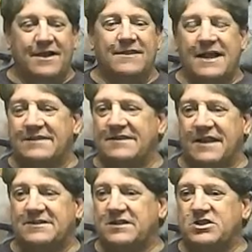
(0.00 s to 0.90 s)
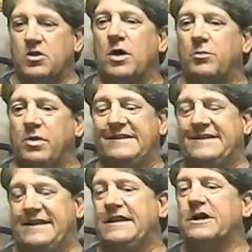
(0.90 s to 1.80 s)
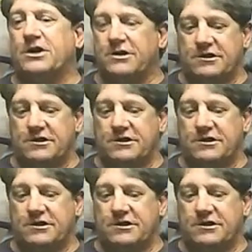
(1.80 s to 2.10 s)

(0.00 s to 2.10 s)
that's less than 2 airplanes a year.